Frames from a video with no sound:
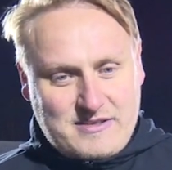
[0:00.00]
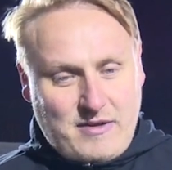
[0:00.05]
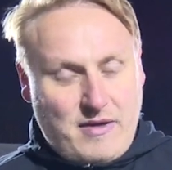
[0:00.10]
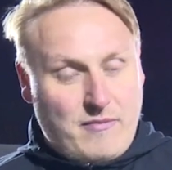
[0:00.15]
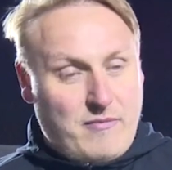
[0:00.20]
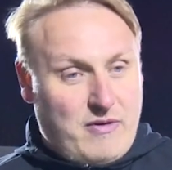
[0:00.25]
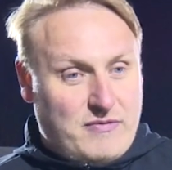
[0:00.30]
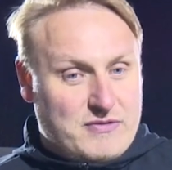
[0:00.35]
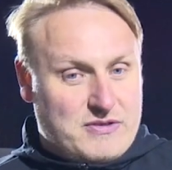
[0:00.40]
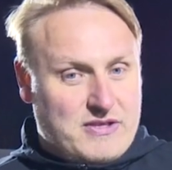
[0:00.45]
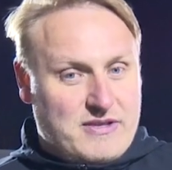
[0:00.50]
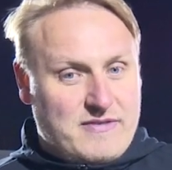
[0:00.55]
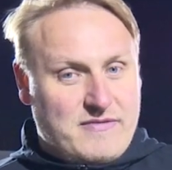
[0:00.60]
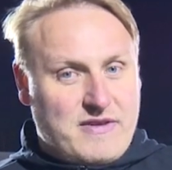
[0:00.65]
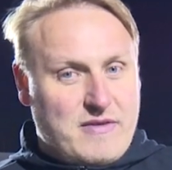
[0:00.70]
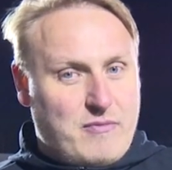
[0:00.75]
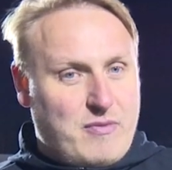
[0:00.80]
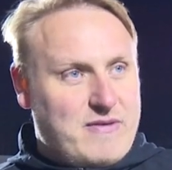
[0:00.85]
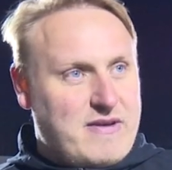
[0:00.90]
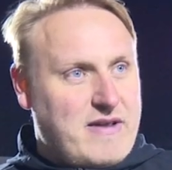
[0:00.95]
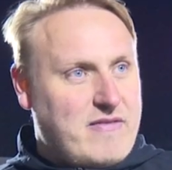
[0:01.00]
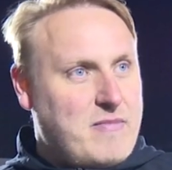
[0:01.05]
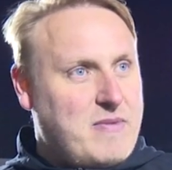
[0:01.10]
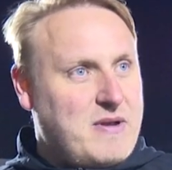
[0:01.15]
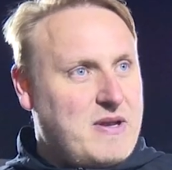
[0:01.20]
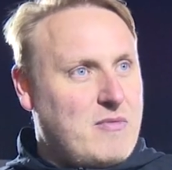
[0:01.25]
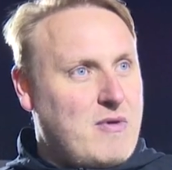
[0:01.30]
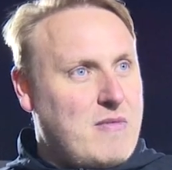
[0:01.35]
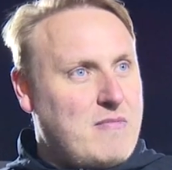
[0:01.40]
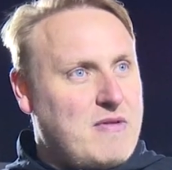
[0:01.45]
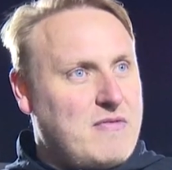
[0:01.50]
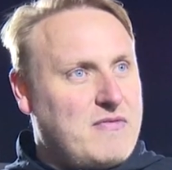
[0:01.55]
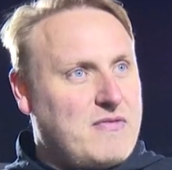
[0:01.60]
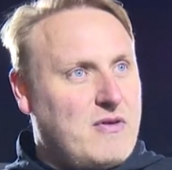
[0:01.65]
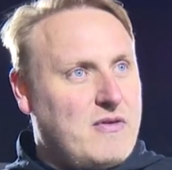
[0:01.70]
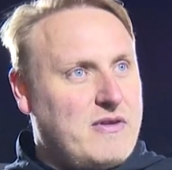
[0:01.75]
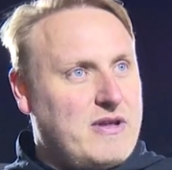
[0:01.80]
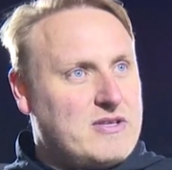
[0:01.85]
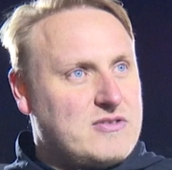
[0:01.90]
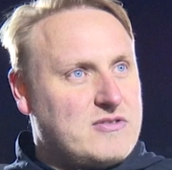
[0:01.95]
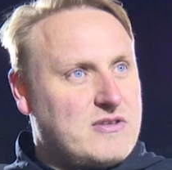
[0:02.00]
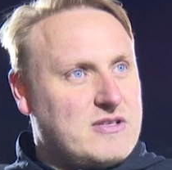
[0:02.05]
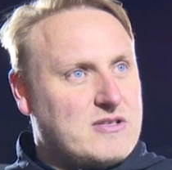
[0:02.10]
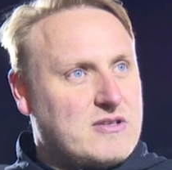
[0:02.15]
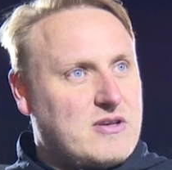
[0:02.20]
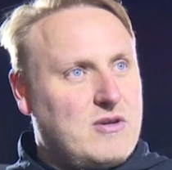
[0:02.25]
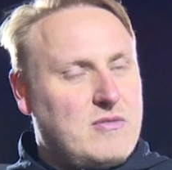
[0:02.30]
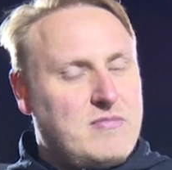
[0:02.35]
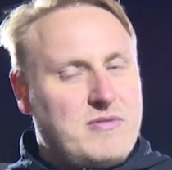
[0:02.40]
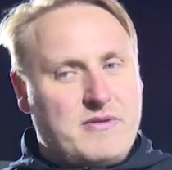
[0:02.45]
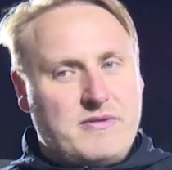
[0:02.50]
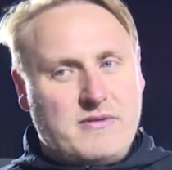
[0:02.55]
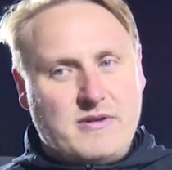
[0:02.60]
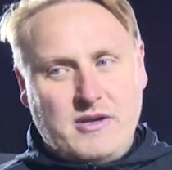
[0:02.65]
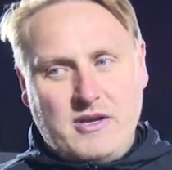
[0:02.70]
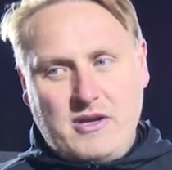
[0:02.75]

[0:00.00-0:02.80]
obviously we've never been to Wembley before in the history of this club, and